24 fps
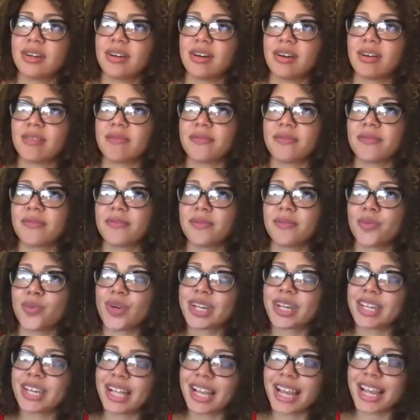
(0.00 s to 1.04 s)
of
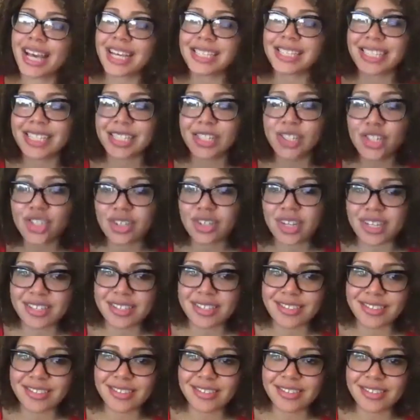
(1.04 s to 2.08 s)
working class interests,
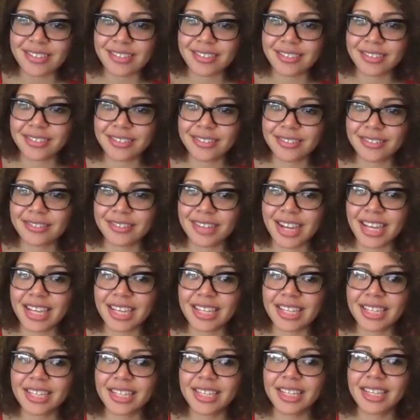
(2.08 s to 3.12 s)

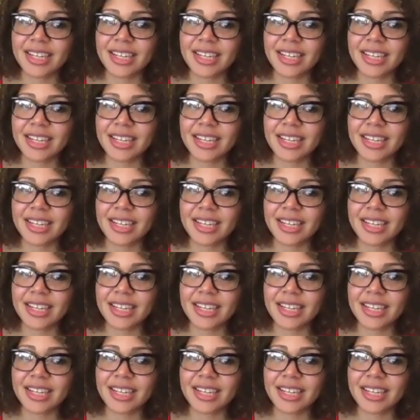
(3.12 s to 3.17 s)
right?